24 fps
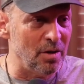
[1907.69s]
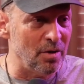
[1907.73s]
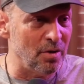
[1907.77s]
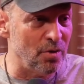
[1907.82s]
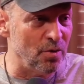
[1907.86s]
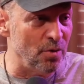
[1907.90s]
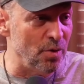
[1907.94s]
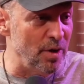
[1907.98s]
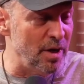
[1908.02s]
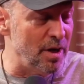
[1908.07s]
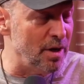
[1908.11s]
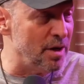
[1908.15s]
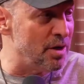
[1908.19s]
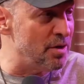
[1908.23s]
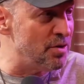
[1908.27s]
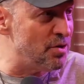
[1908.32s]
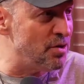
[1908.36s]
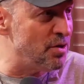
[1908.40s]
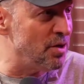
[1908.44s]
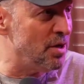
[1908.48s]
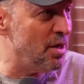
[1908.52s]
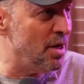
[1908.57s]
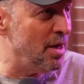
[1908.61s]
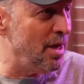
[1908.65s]

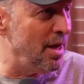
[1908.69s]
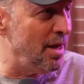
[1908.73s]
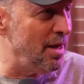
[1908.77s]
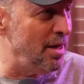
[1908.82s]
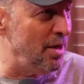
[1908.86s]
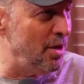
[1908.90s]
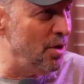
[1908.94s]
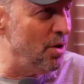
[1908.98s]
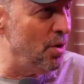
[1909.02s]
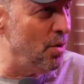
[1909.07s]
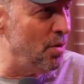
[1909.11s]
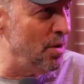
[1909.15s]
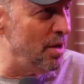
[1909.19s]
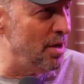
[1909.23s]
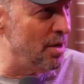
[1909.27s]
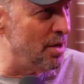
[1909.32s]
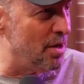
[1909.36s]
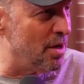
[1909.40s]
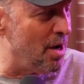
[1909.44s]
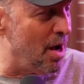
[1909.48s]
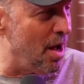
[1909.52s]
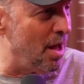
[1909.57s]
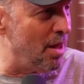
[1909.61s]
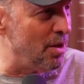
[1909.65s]
Greeks, in
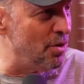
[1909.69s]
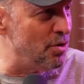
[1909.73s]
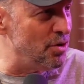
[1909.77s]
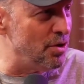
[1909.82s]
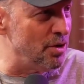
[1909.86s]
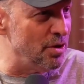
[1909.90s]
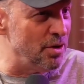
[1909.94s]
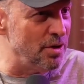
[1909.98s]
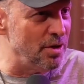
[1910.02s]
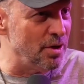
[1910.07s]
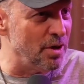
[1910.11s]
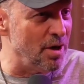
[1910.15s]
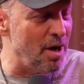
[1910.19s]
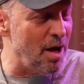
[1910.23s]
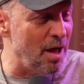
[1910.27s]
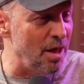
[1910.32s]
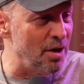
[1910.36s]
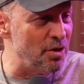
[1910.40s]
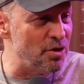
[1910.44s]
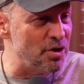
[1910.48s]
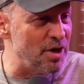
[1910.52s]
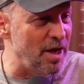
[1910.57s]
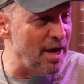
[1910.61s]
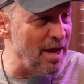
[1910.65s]
college, the
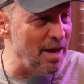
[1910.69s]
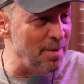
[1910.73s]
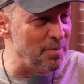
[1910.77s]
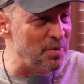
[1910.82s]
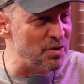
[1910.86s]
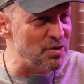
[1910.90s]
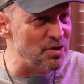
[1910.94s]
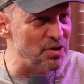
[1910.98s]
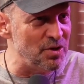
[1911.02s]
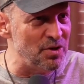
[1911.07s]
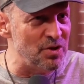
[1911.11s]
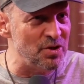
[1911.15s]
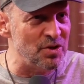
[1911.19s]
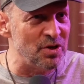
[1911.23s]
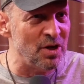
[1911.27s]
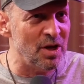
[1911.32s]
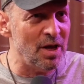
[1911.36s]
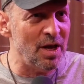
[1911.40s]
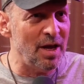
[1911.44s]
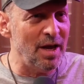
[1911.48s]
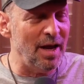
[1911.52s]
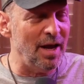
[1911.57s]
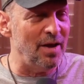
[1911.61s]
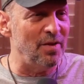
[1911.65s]
college campuses
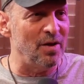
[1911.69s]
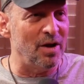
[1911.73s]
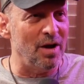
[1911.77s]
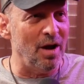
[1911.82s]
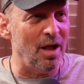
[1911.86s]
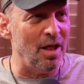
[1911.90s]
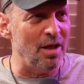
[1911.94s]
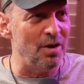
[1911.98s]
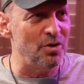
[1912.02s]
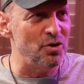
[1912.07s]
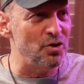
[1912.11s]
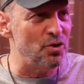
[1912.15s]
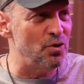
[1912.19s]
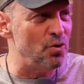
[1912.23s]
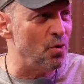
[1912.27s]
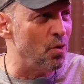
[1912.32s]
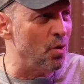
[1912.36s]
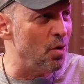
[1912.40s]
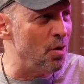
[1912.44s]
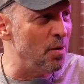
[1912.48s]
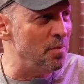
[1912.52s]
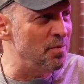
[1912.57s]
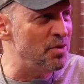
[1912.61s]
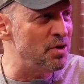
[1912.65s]
and the college
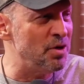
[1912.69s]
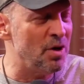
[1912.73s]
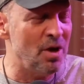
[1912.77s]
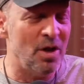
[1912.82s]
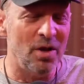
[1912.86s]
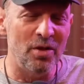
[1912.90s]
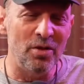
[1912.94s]
dorms.